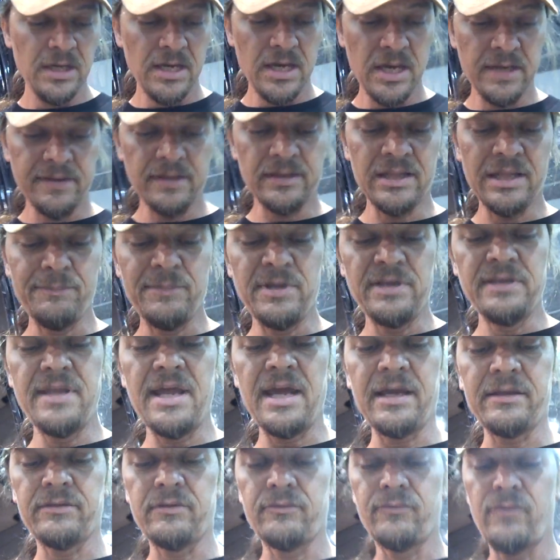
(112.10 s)
And they let me
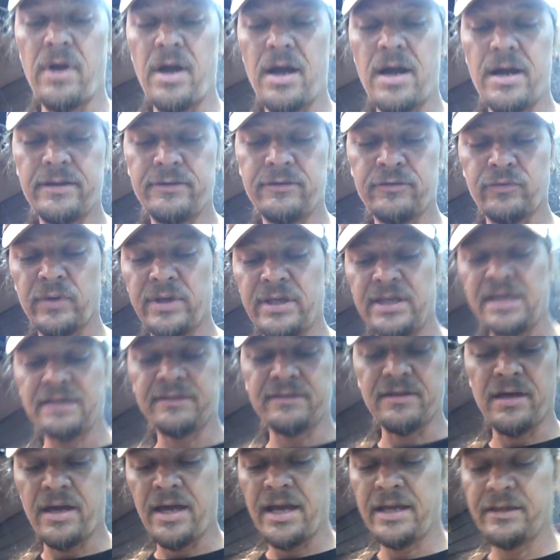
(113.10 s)
deck the rod so I can get
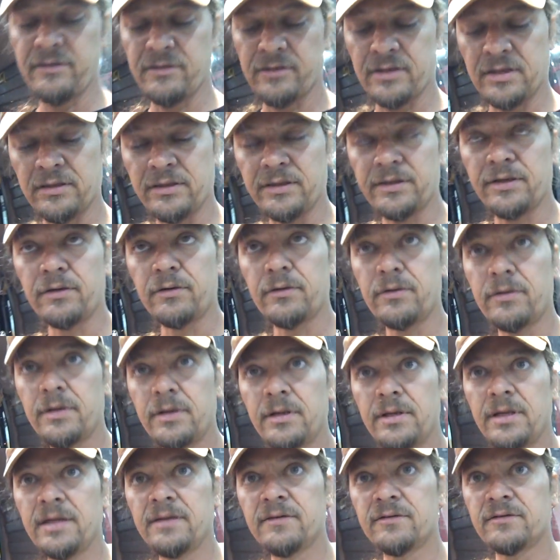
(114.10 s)
the height to clear
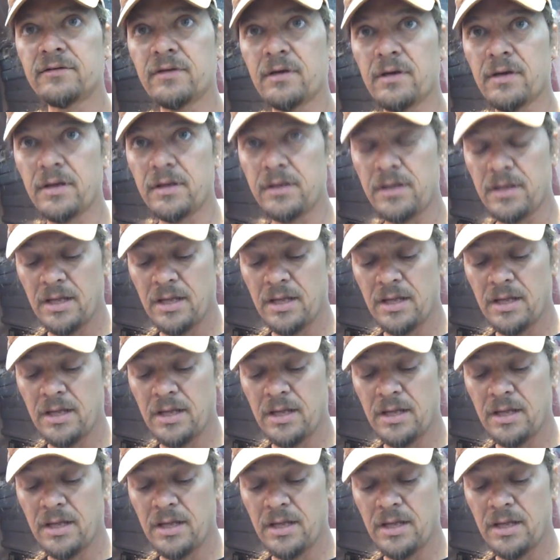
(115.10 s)
inside.